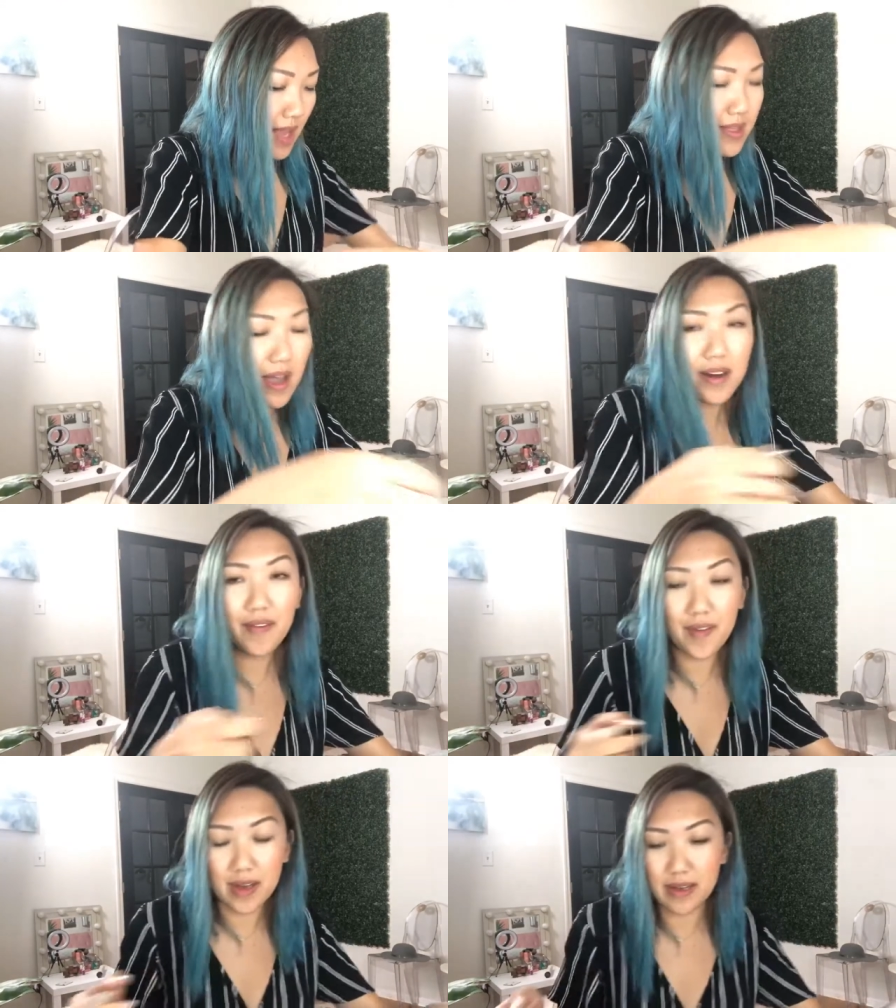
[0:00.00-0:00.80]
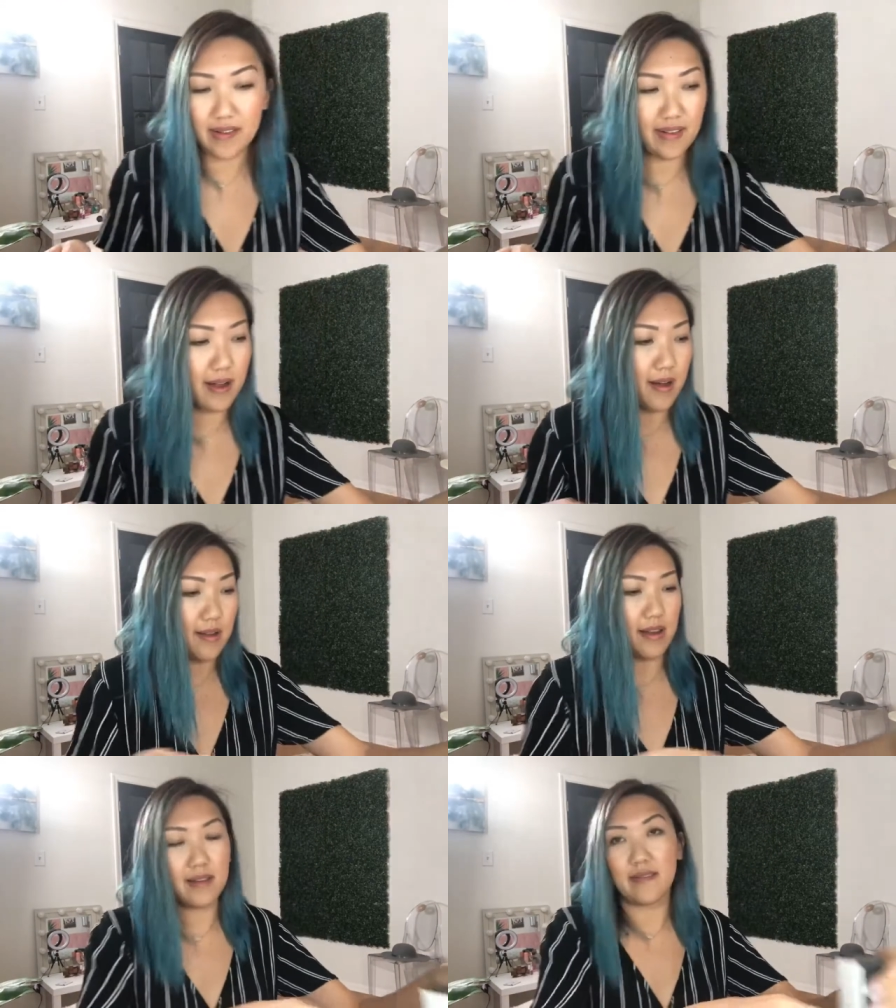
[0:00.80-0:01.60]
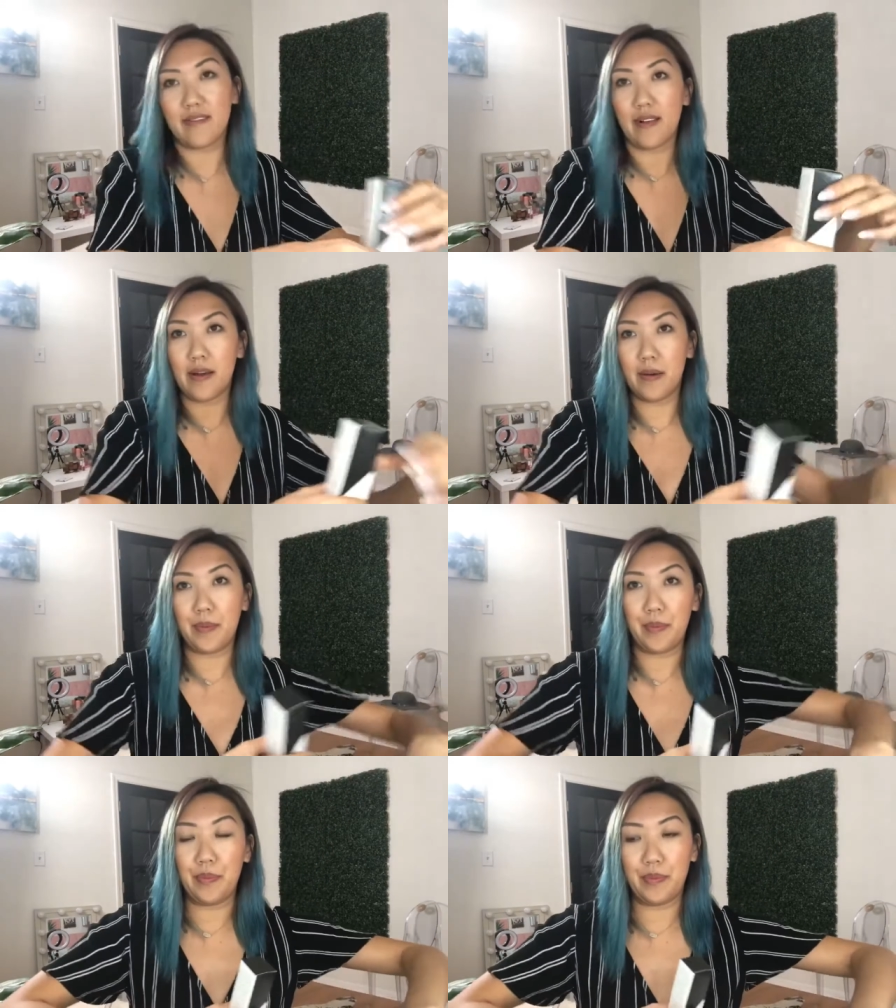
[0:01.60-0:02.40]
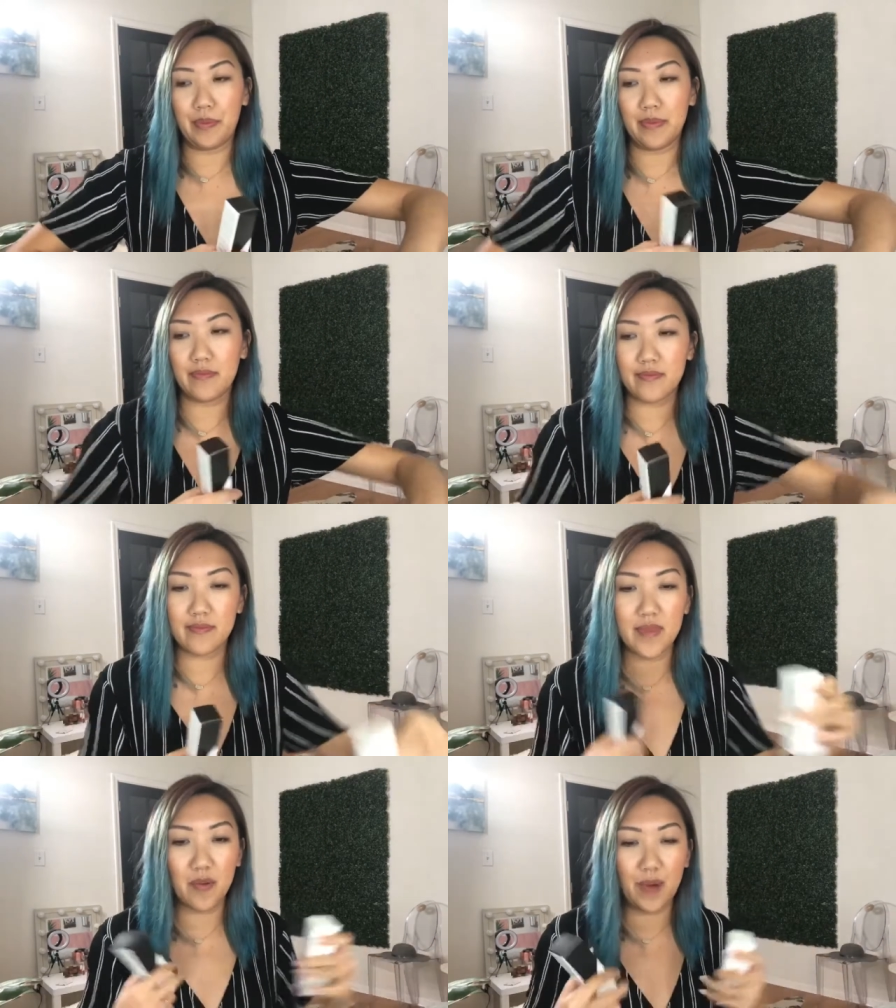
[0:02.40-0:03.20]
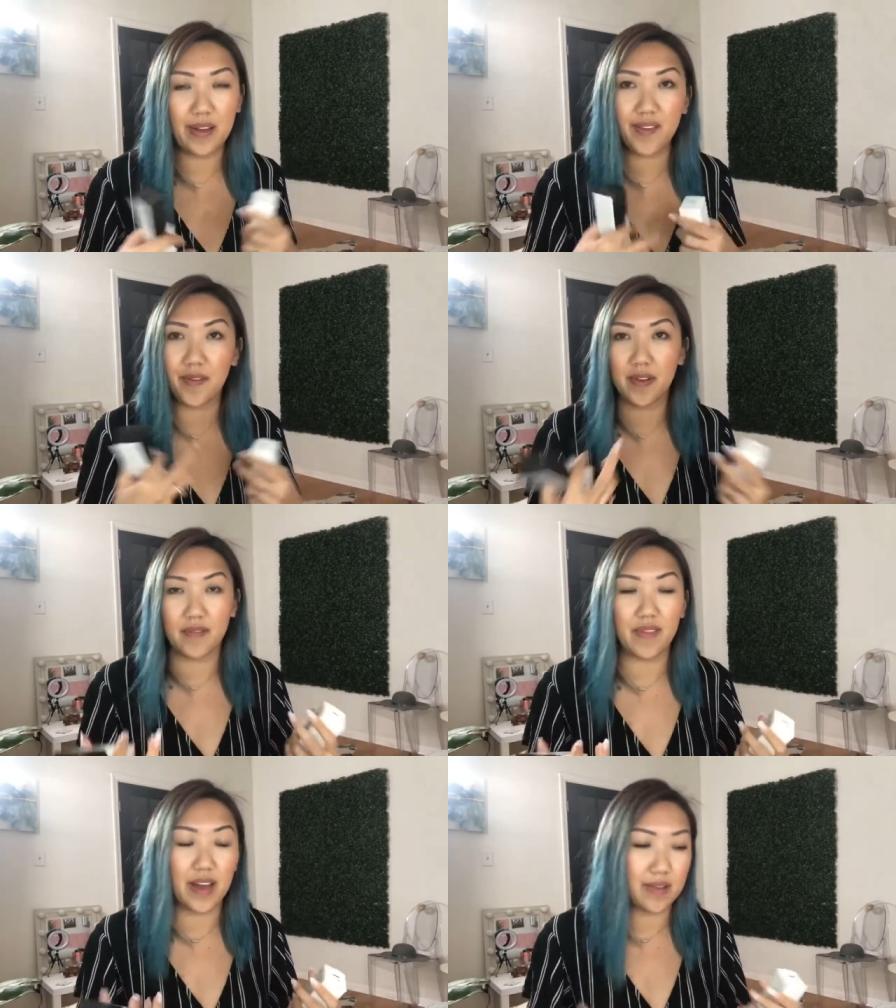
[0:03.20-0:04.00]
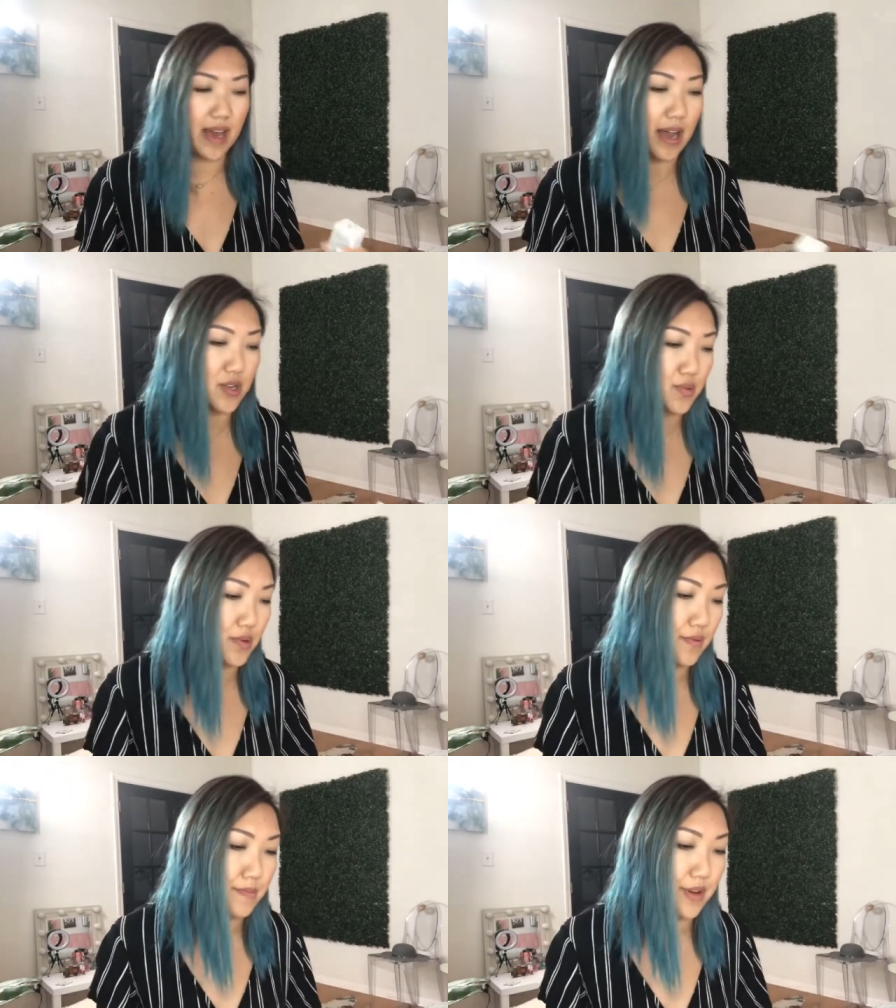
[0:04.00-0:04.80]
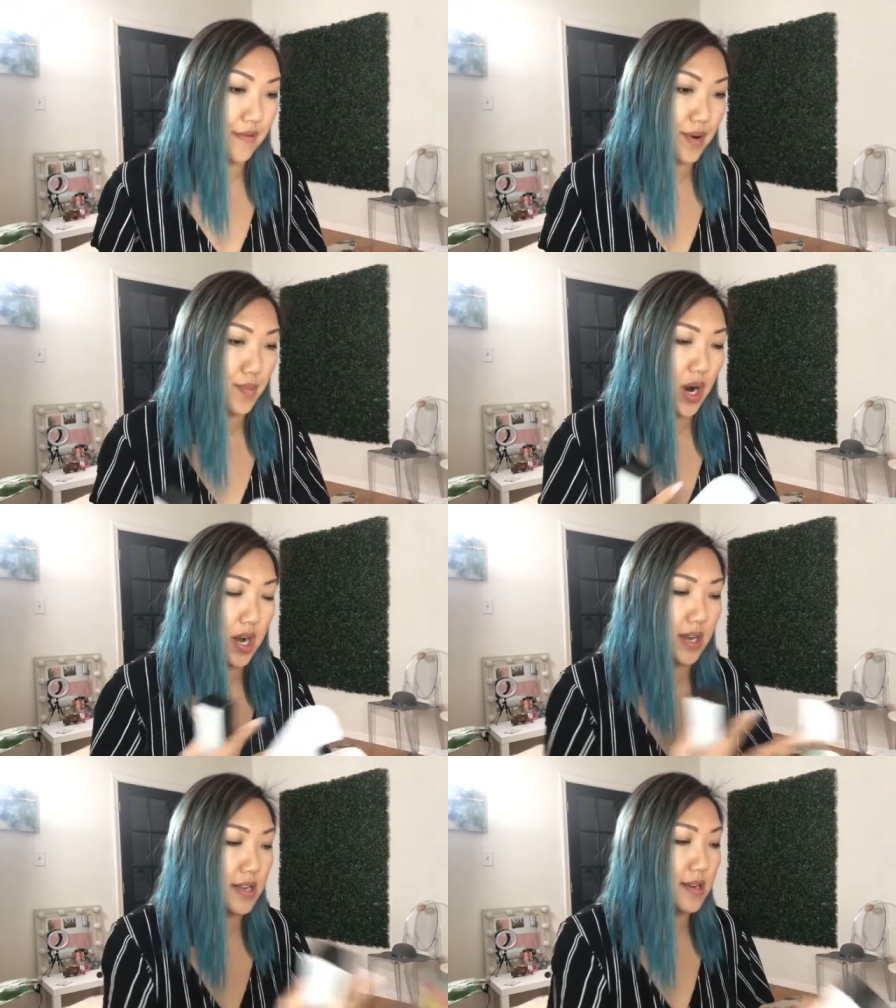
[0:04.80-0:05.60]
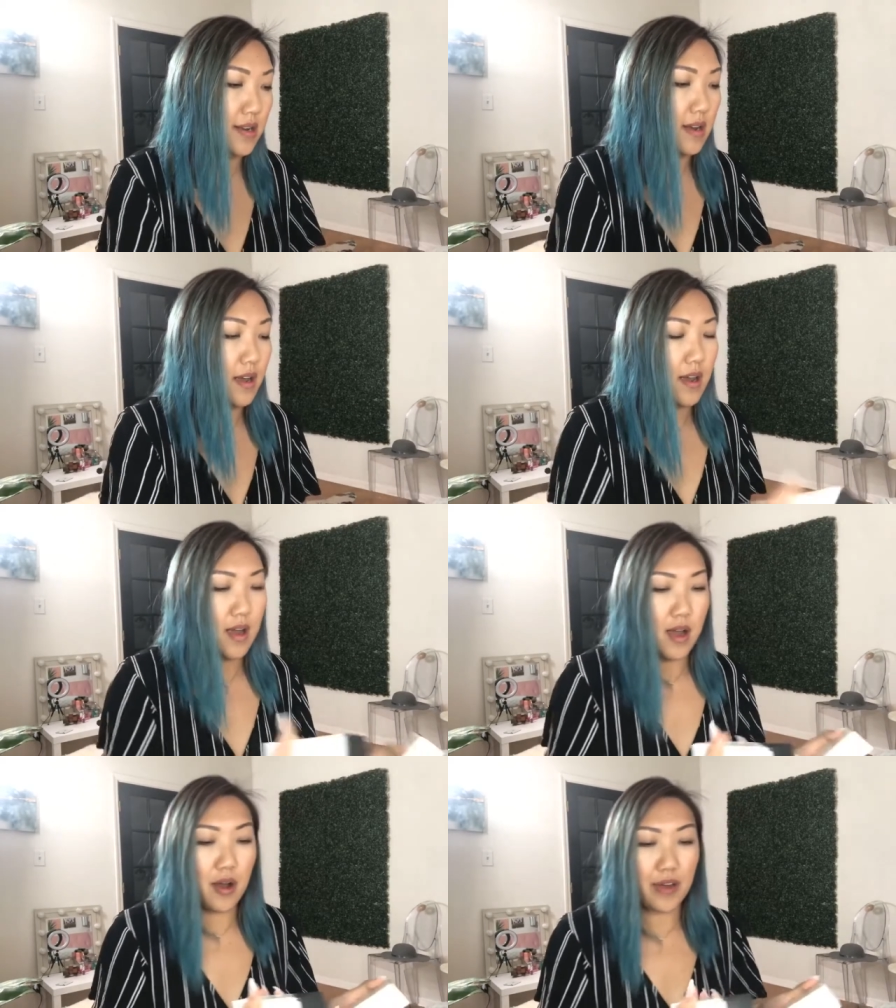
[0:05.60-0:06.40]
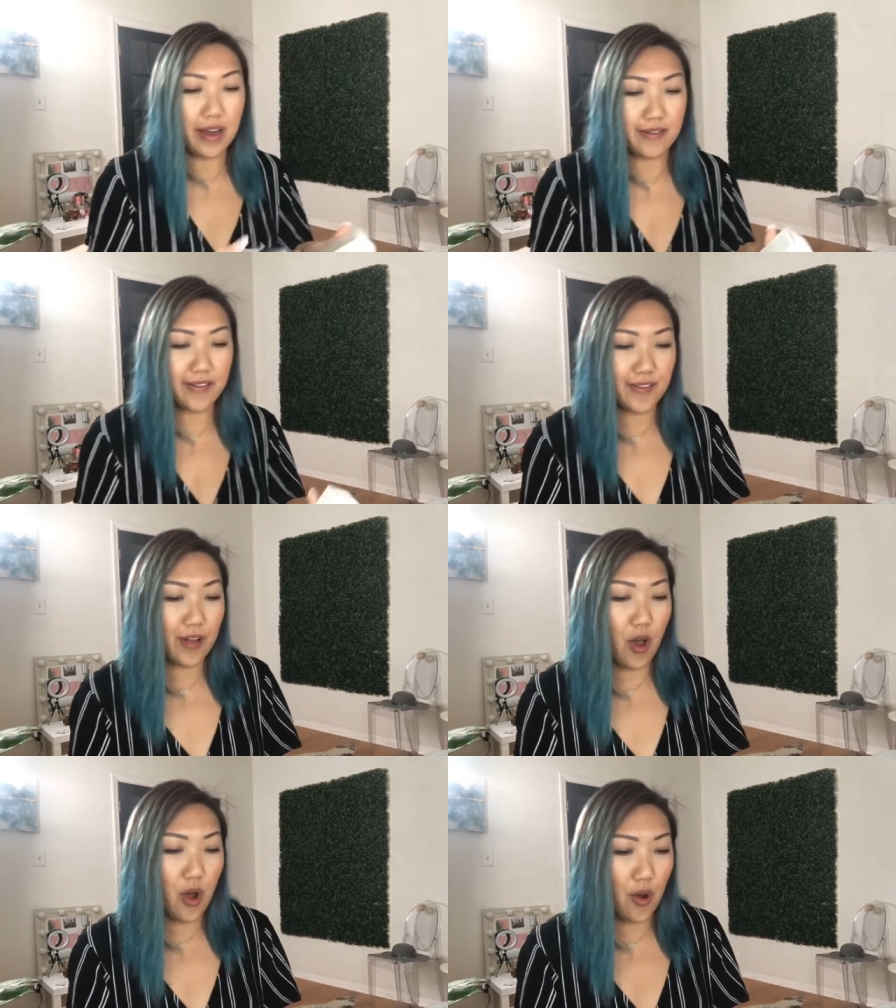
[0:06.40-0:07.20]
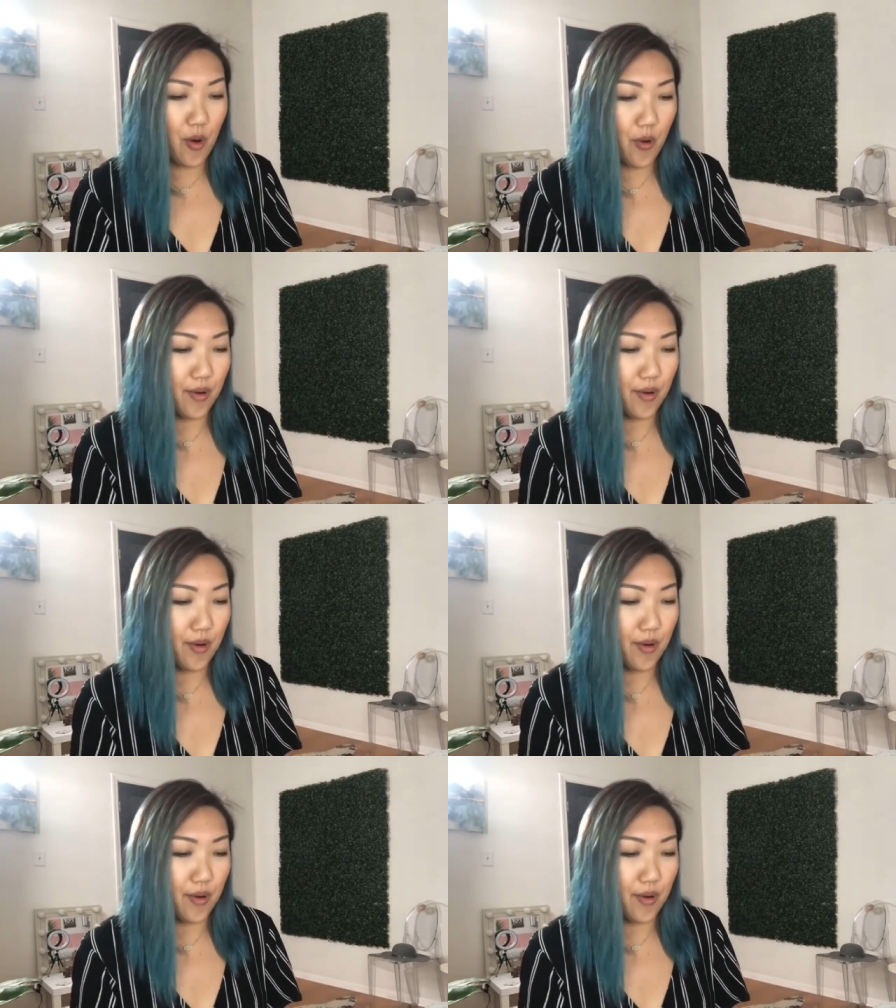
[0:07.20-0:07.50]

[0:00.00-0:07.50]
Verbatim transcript: That, and I feel like it's not as um, wasteful of like the actual remover product. Okay, so